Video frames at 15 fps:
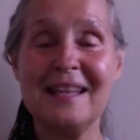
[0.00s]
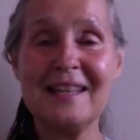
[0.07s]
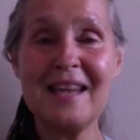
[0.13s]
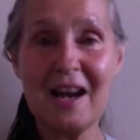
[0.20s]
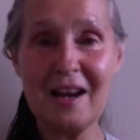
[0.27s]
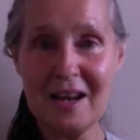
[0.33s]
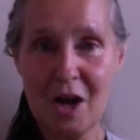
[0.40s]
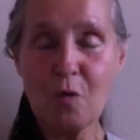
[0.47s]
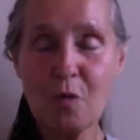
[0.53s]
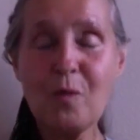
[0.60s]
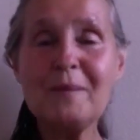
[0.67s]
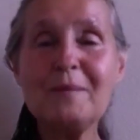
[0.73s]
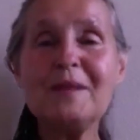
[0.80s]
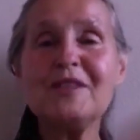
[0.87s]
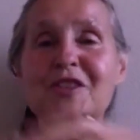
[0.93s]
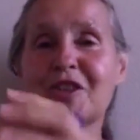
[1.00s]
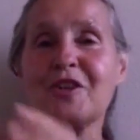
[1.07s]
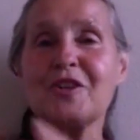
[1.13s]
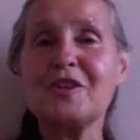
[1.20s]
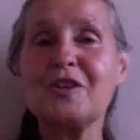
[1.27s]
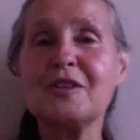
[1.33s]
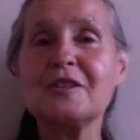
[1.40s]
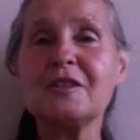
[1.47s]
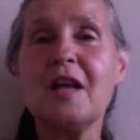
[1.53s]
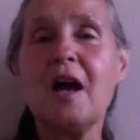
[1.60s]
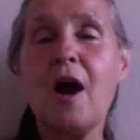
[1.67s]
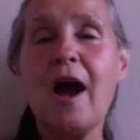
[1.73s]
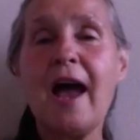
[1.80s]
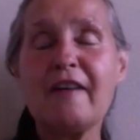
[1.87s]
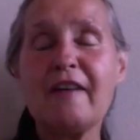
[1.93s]
Yeah, women's circles
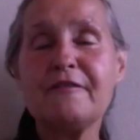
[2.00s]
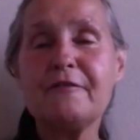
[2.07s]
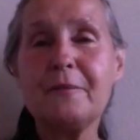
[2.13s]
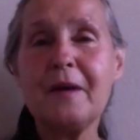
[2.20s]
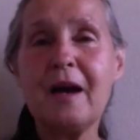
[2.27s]
have